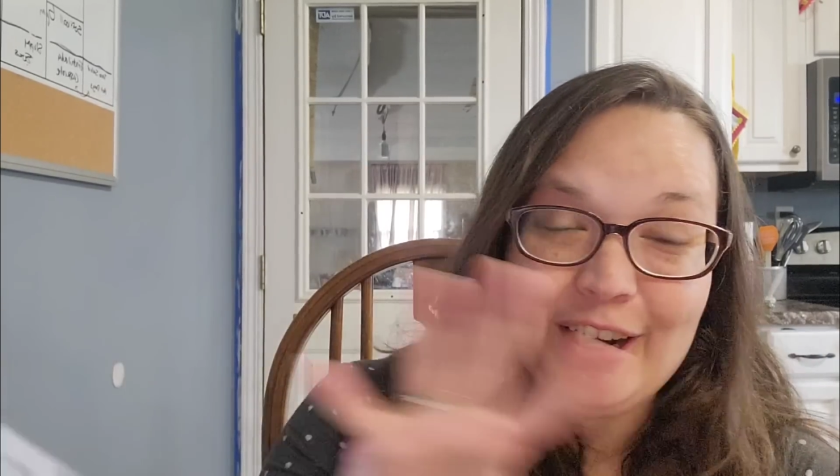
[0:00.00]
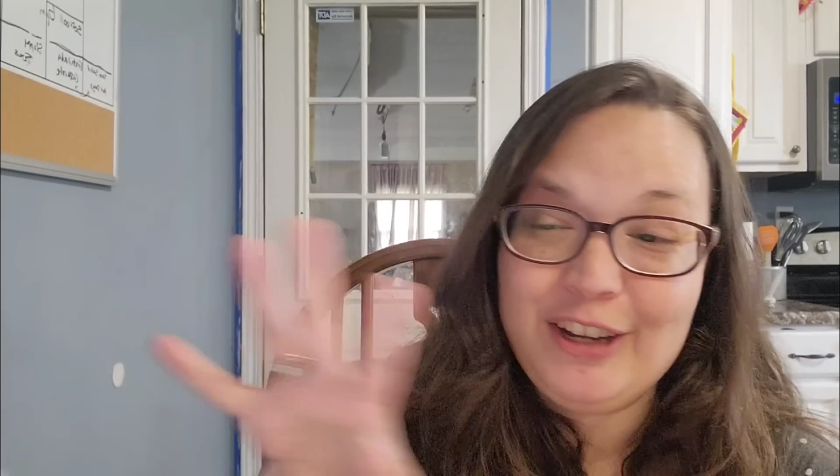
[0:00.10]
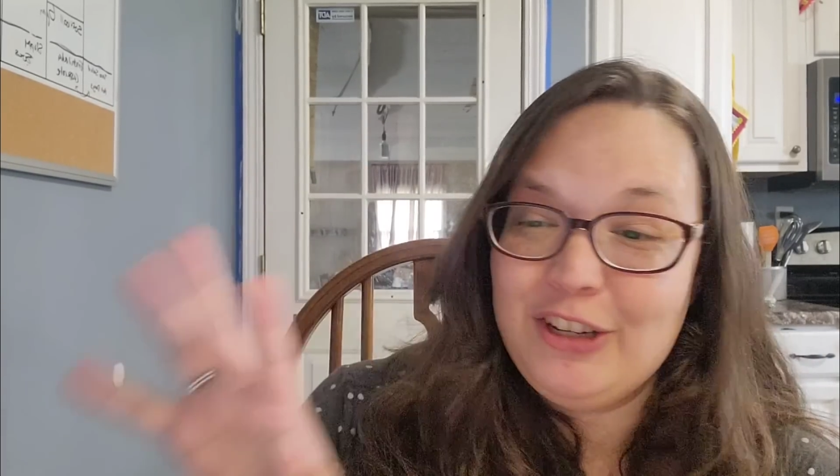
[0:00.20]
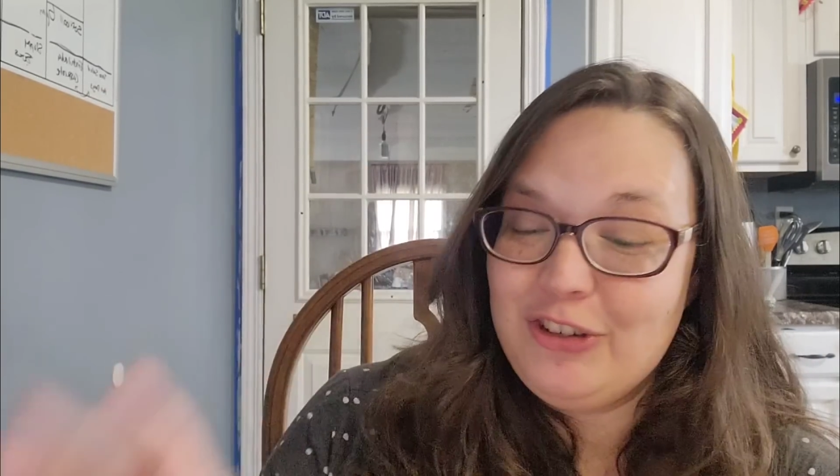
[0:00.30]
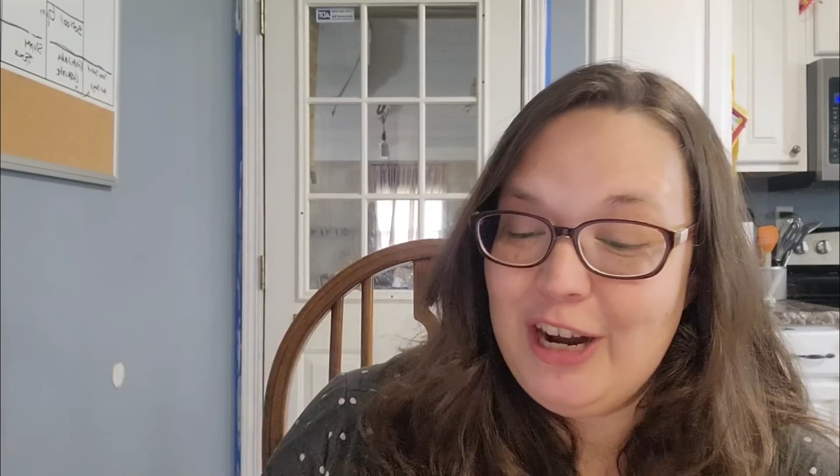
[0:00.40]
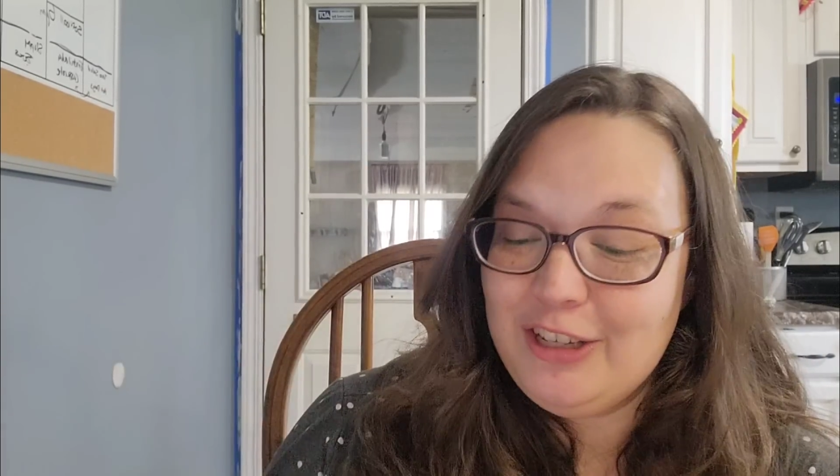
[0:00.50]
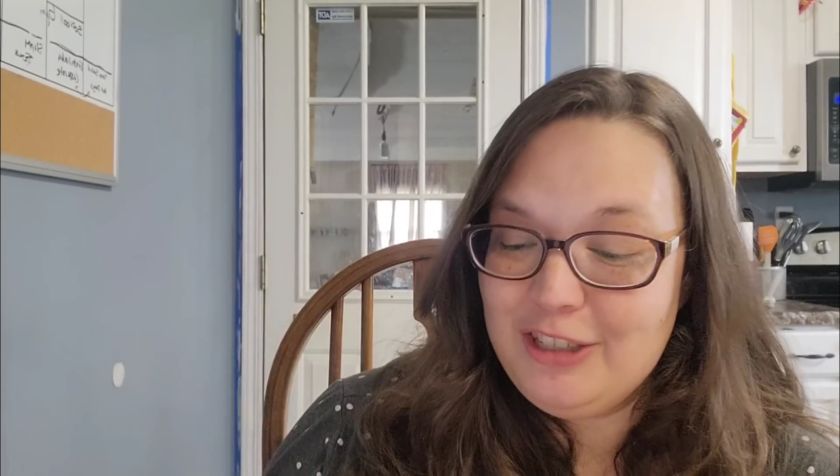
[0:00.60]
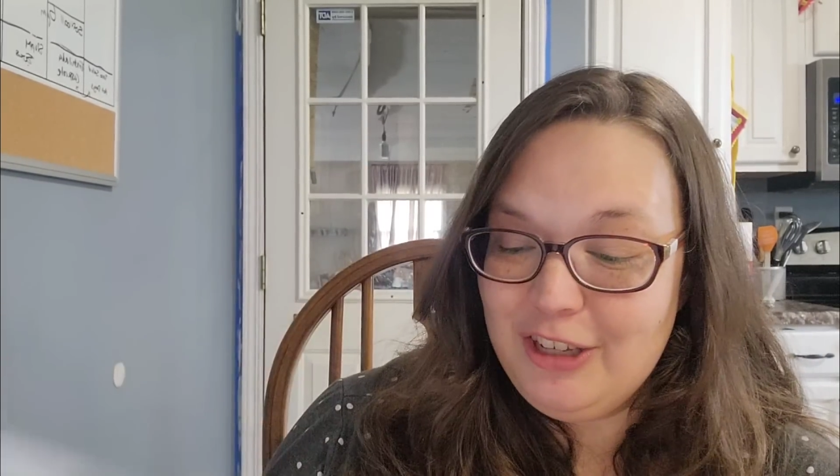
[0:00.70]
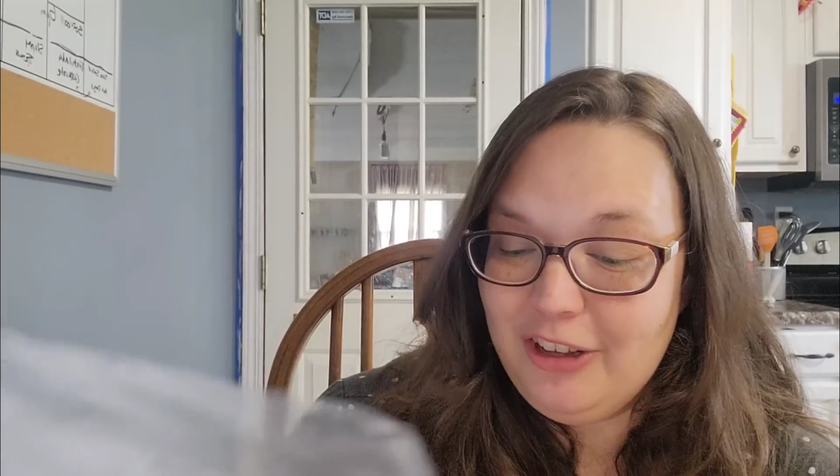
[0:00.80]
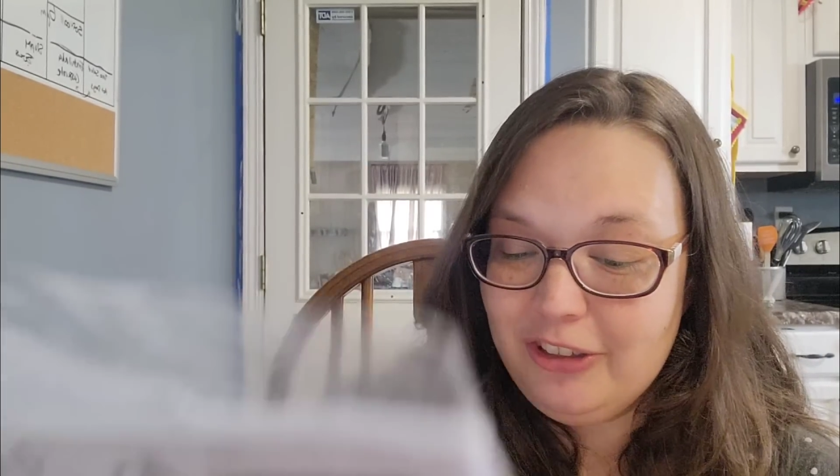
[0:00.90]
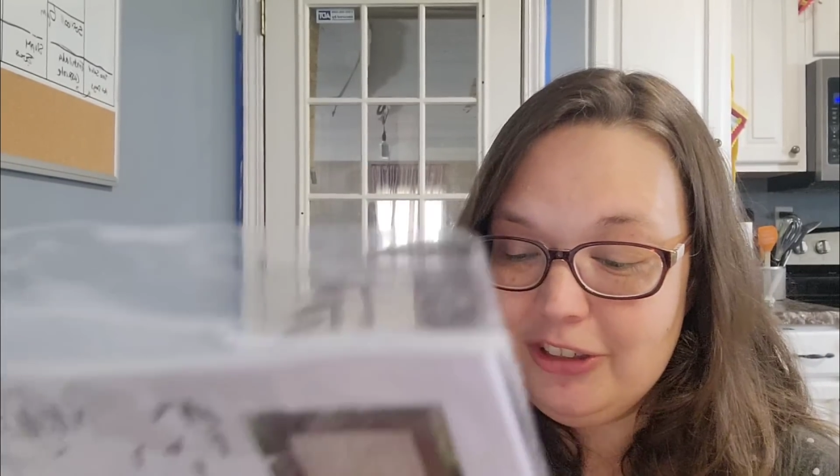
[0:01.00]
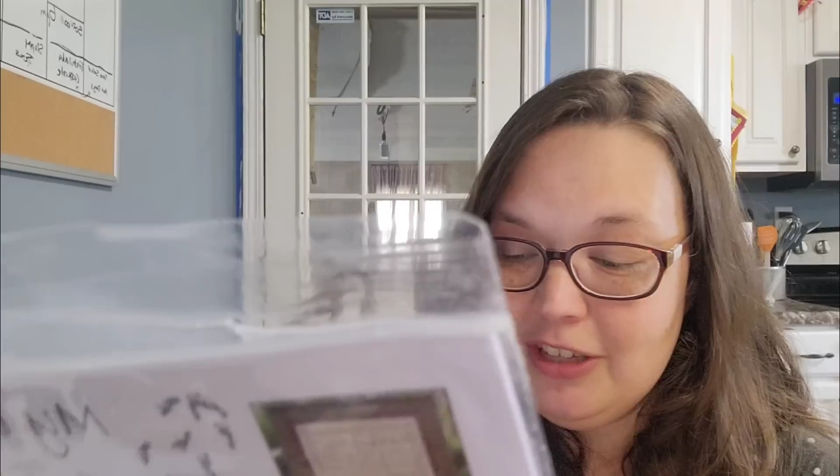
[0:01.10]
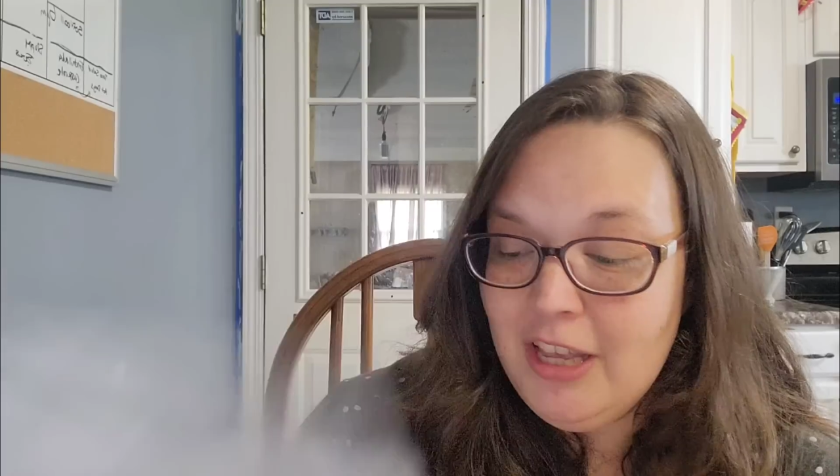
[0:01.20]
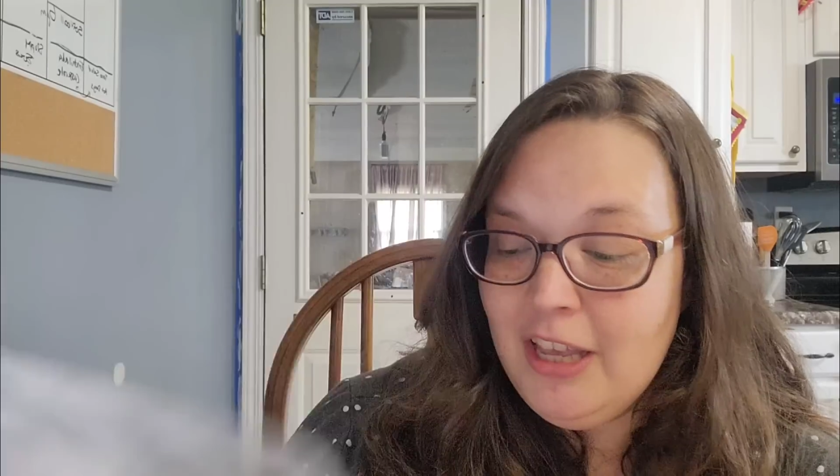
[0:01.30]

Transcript: and contrast the colors.